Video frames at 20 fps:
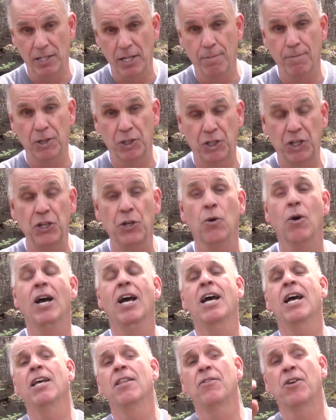Number two,
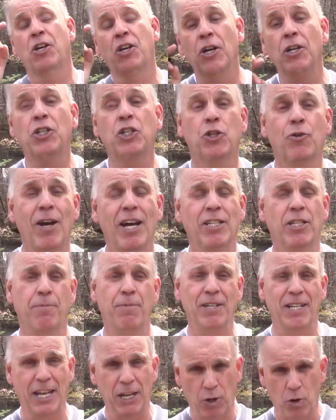the good stress would
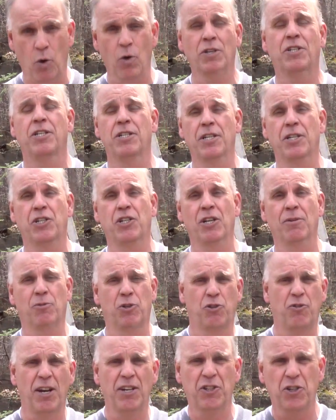be like going to the gym,
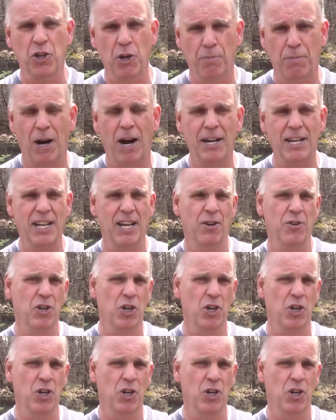stressing your body out.